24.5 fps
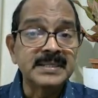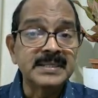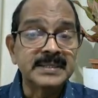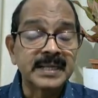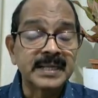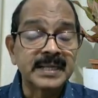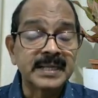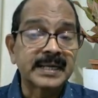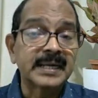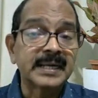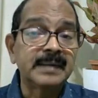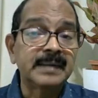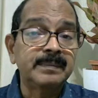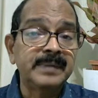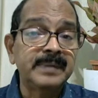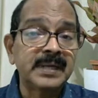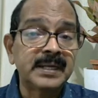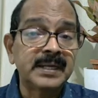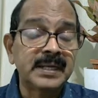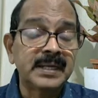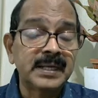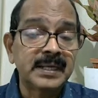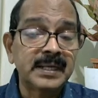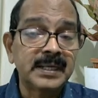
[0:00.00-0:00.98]
There can be
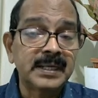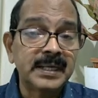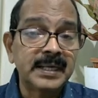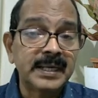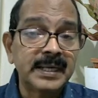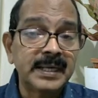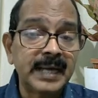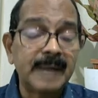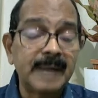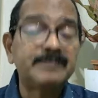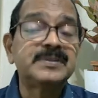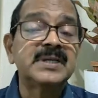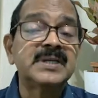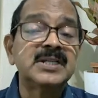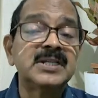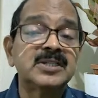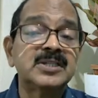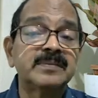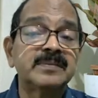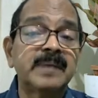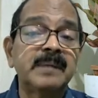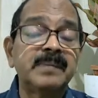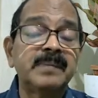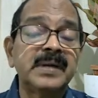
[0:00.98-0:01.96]
an absence of
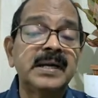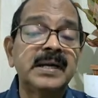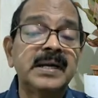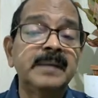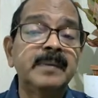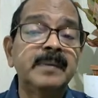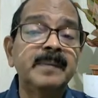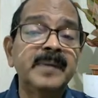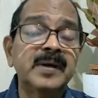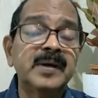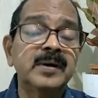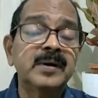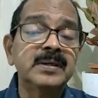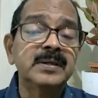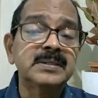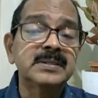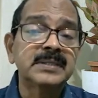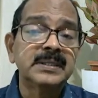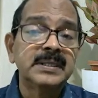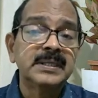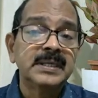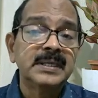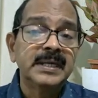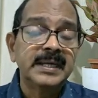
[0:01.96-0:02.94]
papilledema because
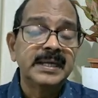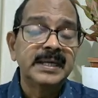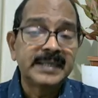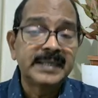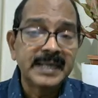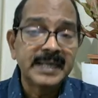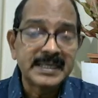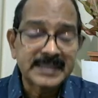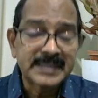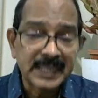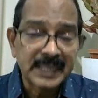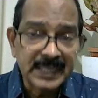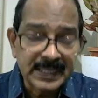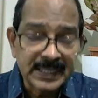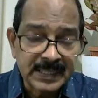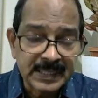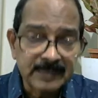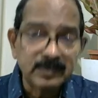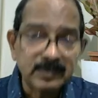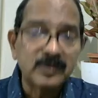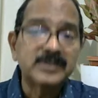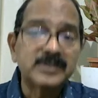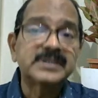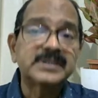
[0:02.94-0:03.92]
it takes a little
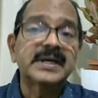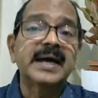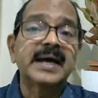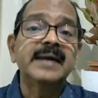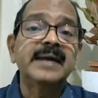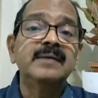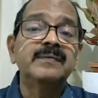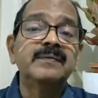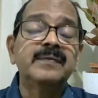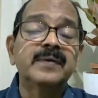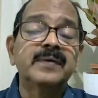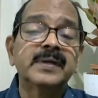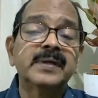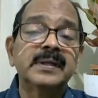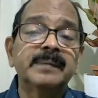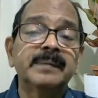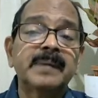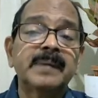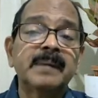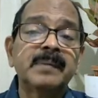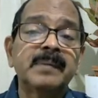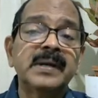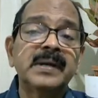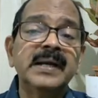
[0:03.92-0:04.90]
more time for the
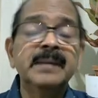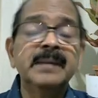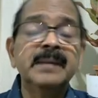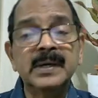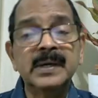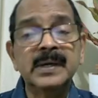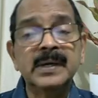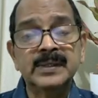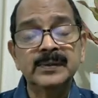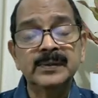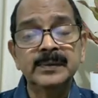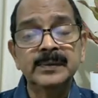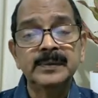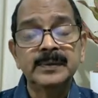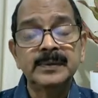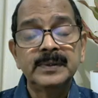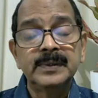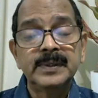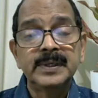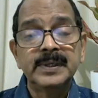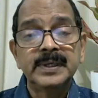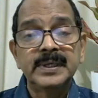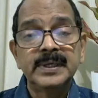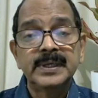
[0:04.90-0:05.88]
papilledema to
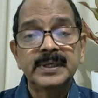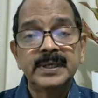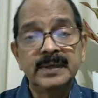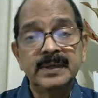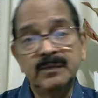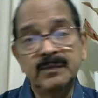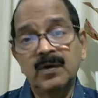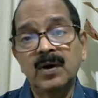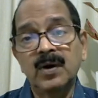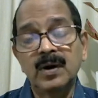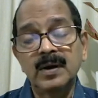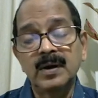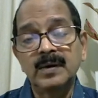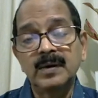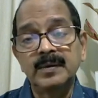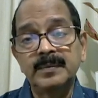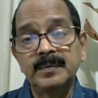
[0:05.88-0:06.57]
evolve.